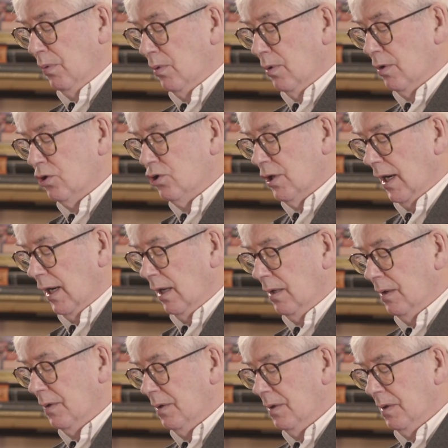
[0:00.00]
born
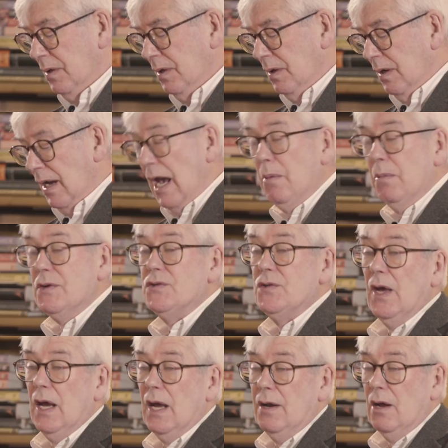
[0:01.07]
child. I was
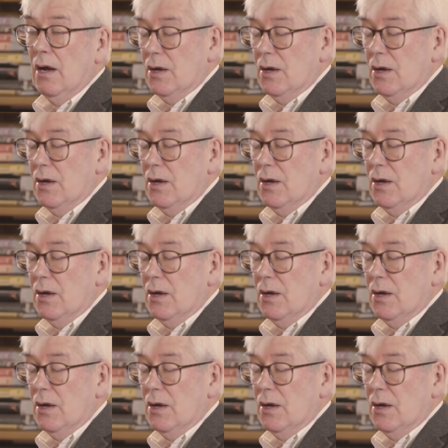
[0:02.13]
there in